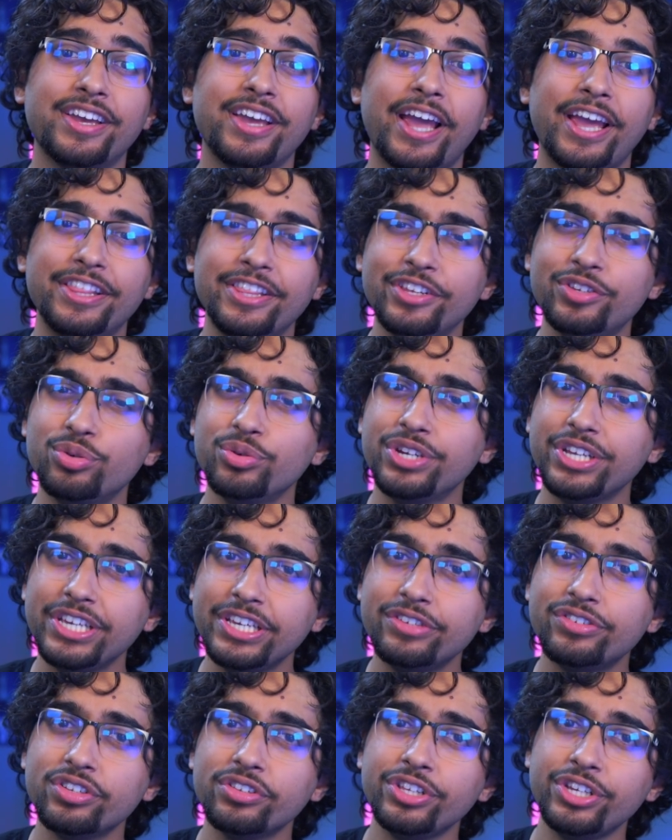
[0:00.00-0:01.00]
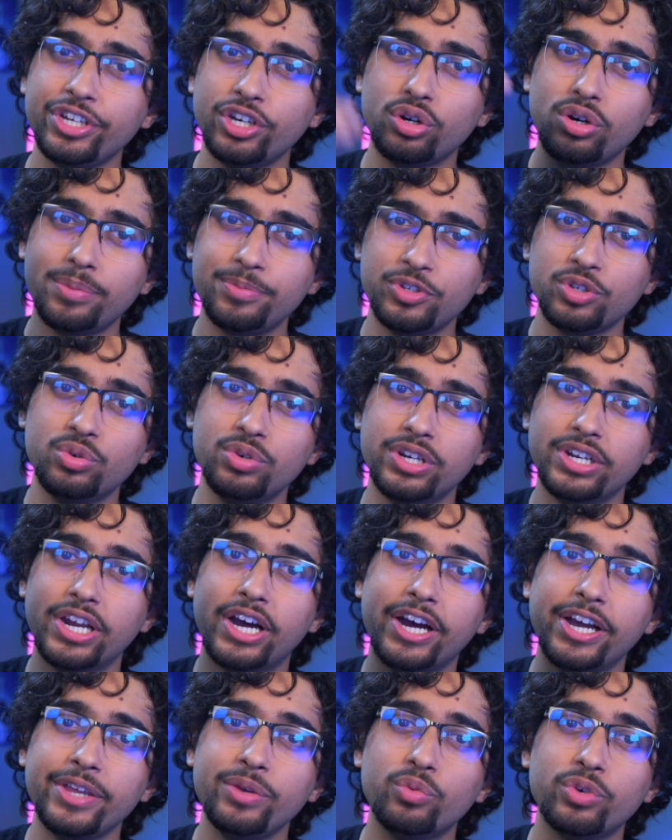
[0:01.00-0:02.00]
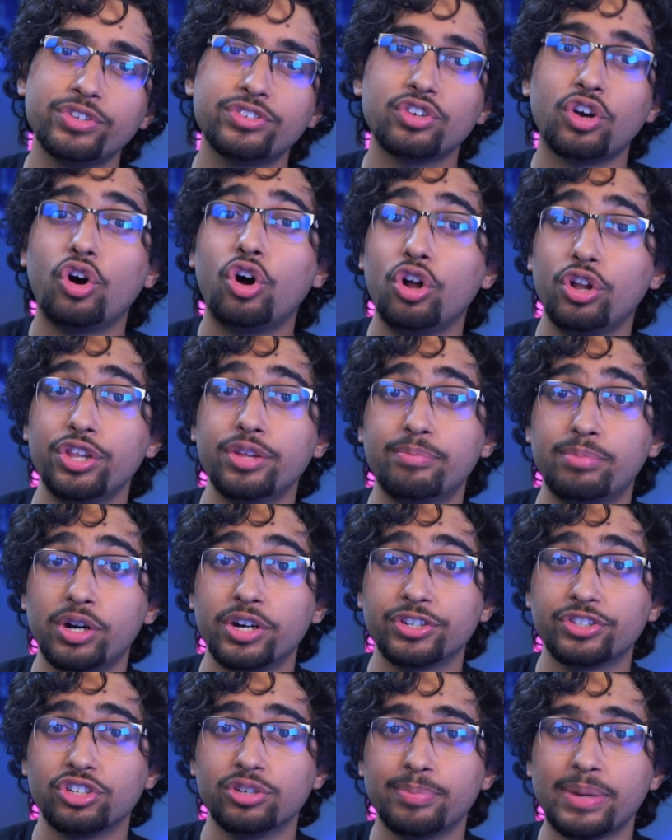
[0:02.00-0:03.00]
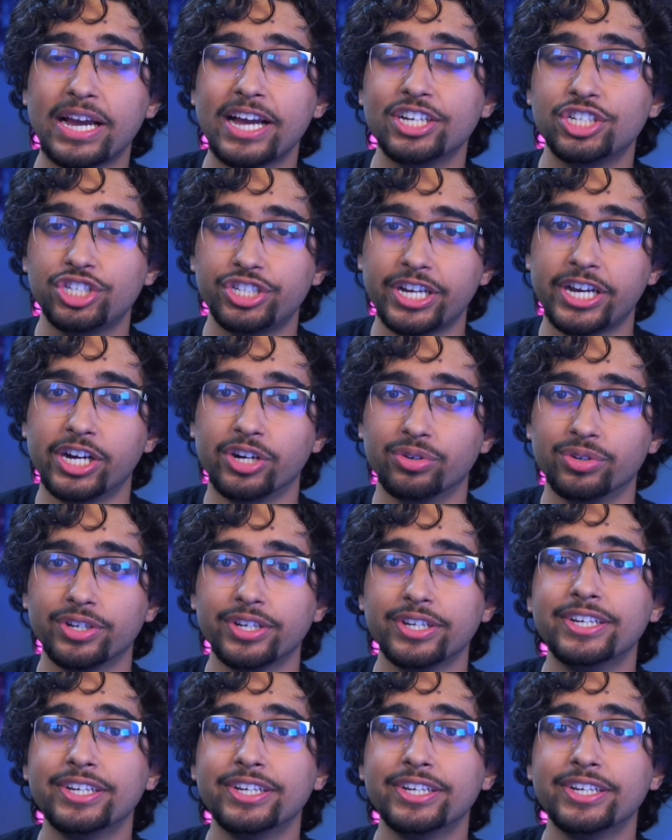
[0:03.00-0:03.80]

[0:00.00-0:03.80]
And this would easily go up to a 9 once all the bugs are patched out.